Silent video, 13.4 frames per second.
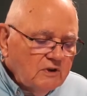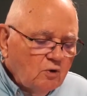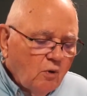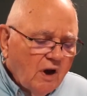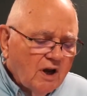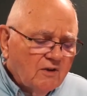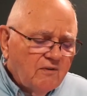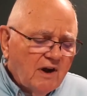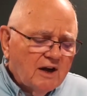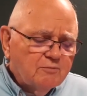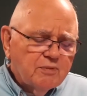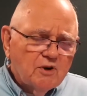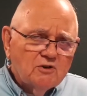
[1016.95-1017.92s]

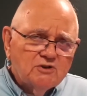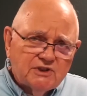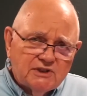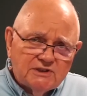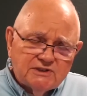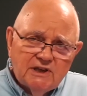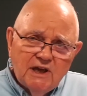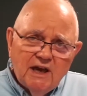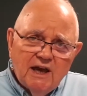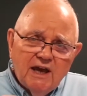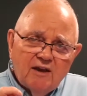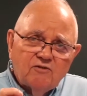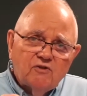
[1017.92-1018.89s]
qualified persons have